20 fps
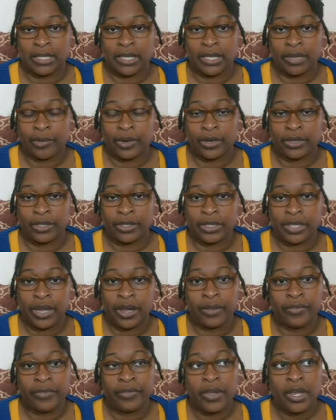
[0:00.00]
some of her
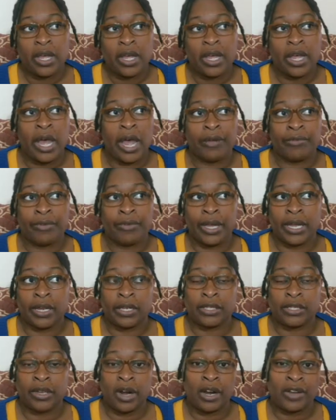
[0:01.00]
stuff. I read a
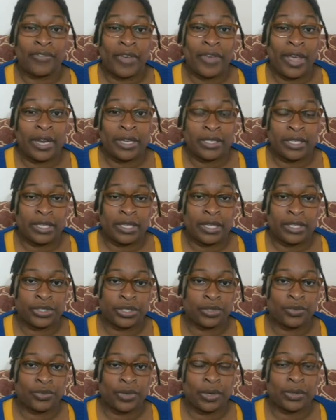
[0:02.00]
dark fantasy that
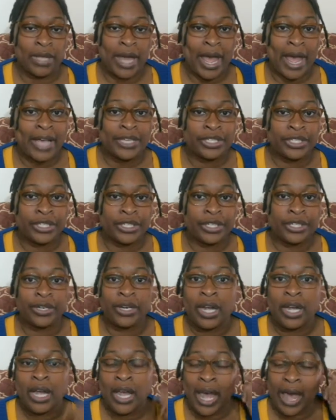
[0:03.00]
she wrote last
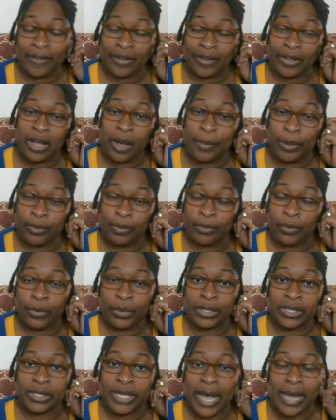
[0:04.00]
year. I have a couple of
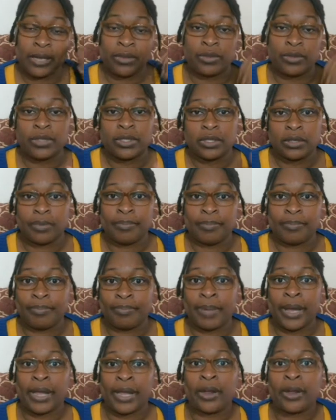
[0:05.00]
more titles
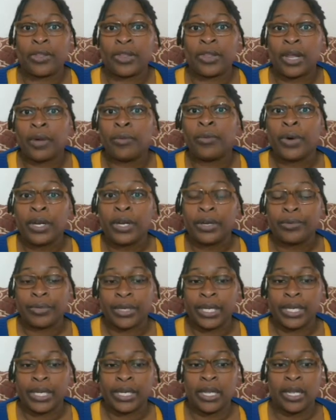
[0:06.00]
by her that I want to
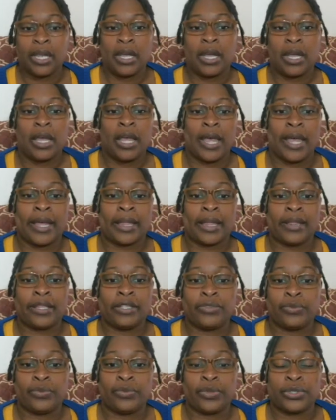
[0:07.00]
read, and
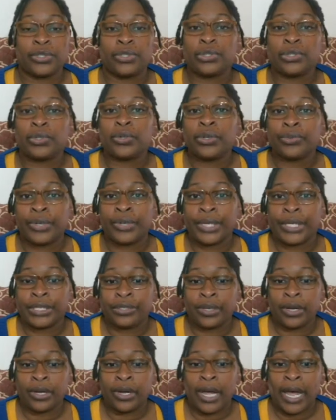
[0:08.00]
this one was a short read,
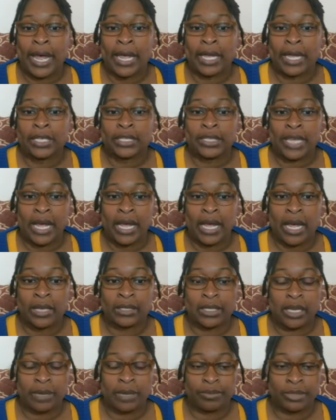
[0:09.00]
so I, j I
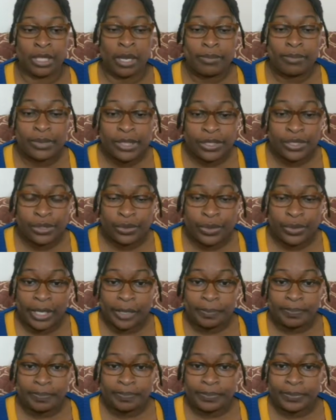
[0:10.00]
jumped, jumped into
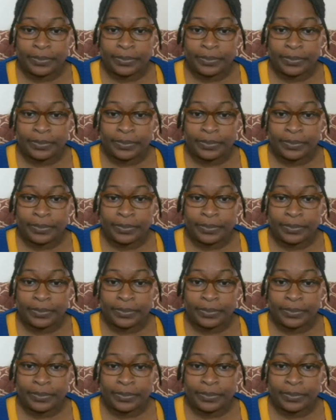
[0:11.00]
it.